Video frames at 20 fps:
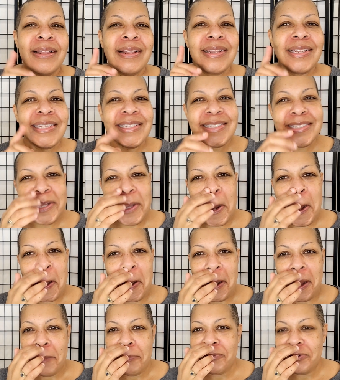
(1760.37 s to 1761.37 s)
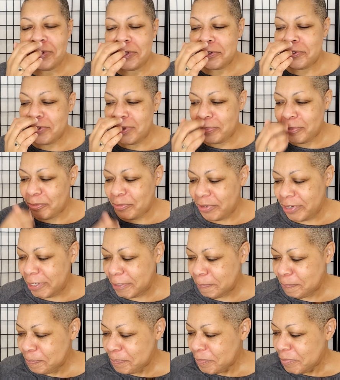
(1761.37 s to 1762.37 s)
Listen, I'm really tripping,
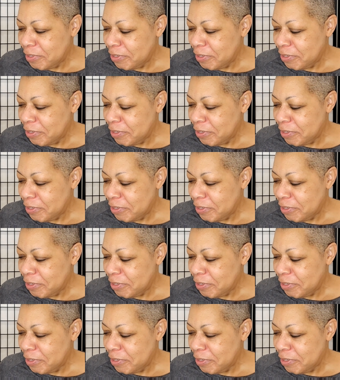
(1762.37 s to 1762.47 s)
right?